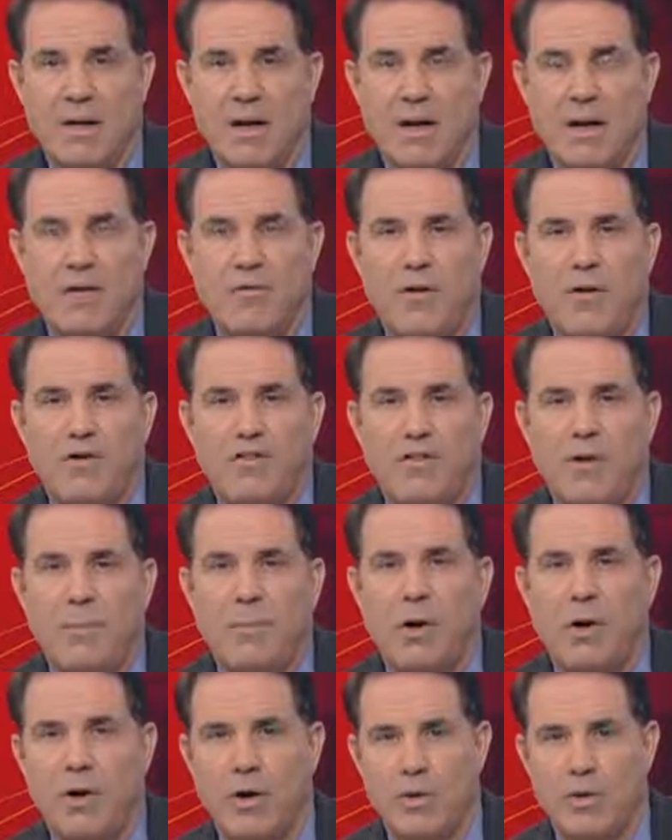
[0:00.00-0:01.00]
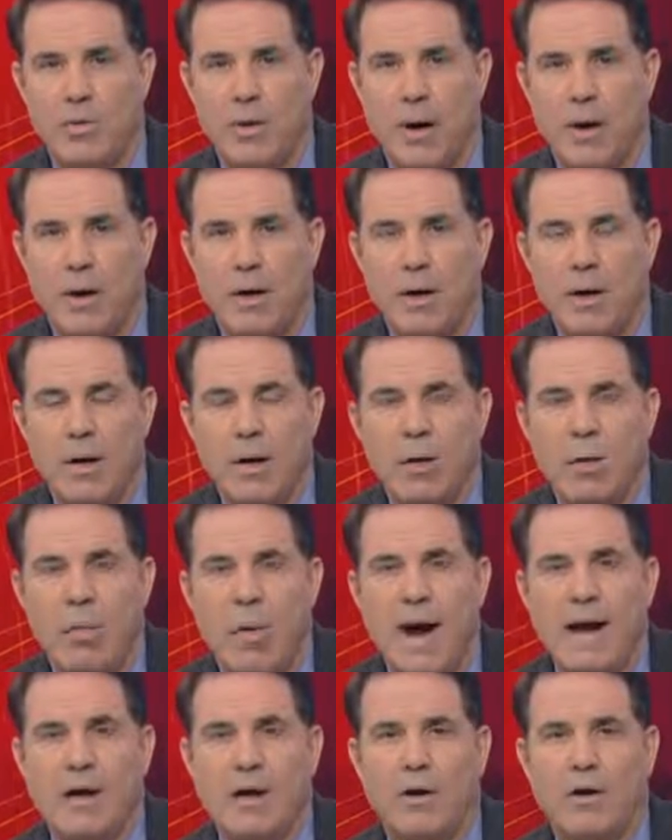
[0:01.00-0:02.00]
very similar to
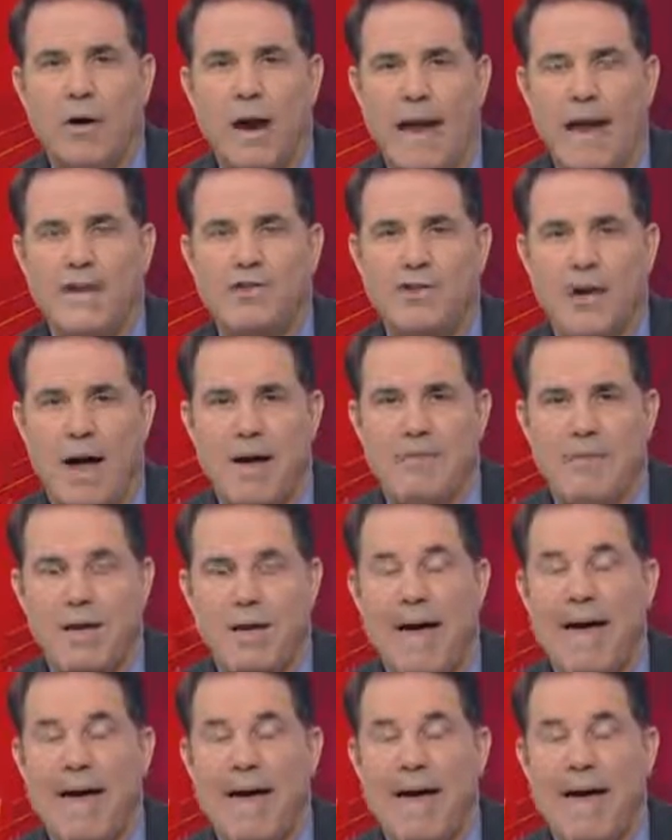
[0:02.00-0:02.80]
regular HIV,